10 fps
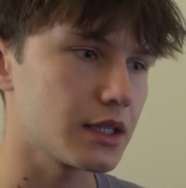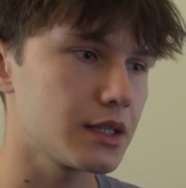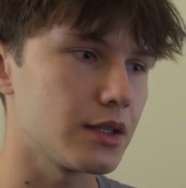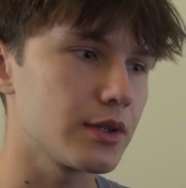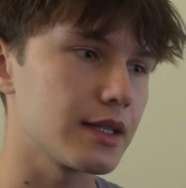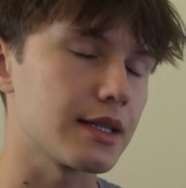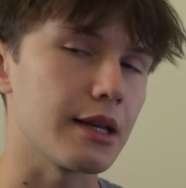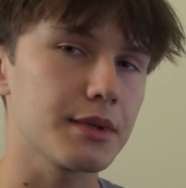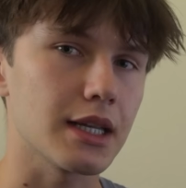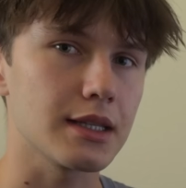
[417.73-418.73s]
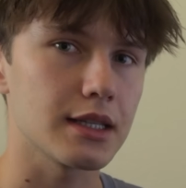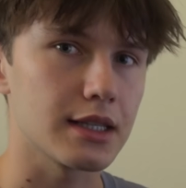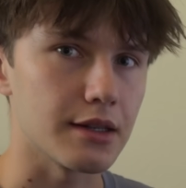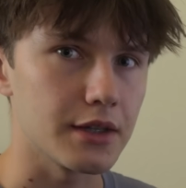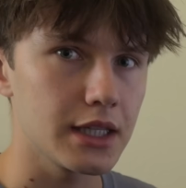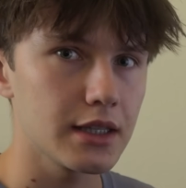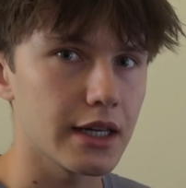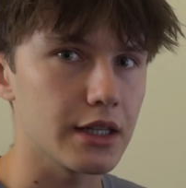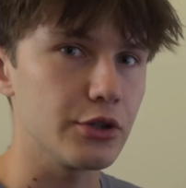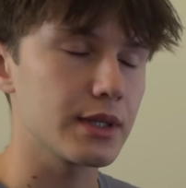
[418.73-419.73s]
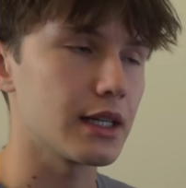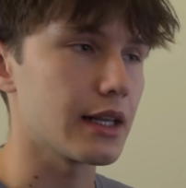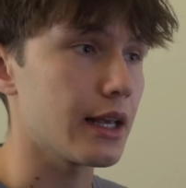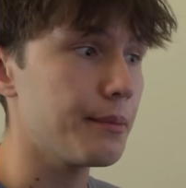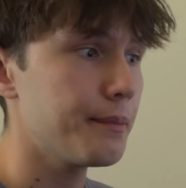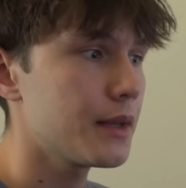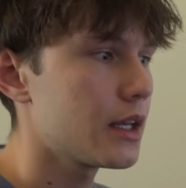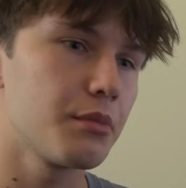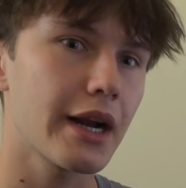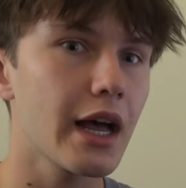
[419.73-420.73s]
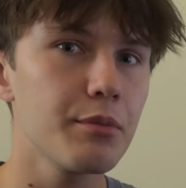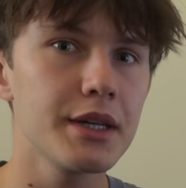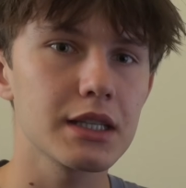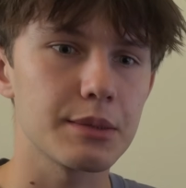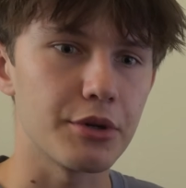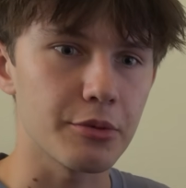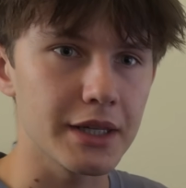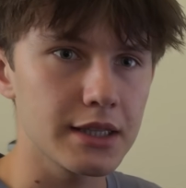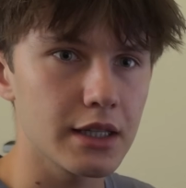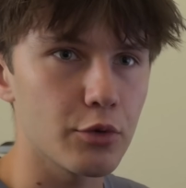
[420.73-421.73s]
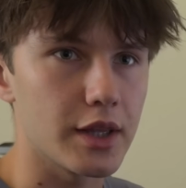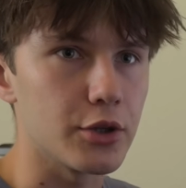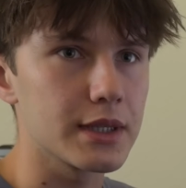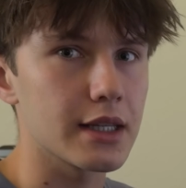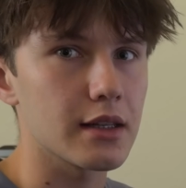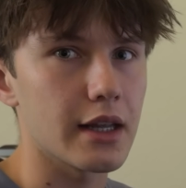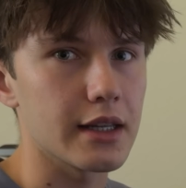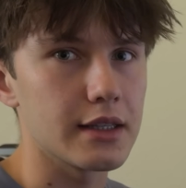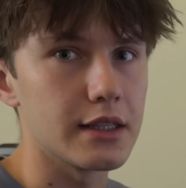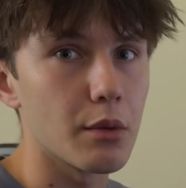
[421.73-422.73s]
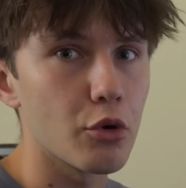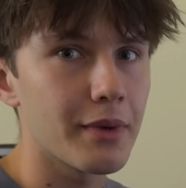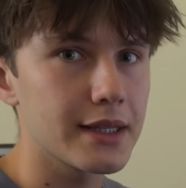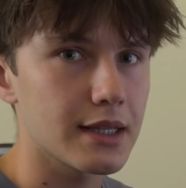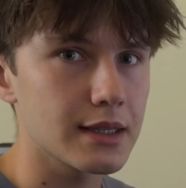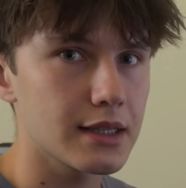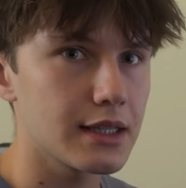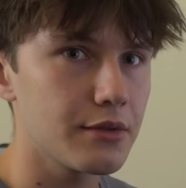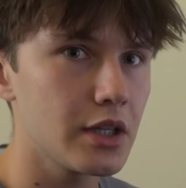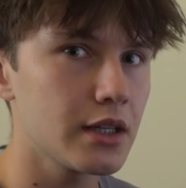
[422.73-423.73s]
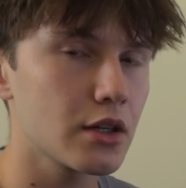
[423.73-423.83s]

I just use the same sensitivity that I use in game. But I have been experimenting with using like double my sensitivity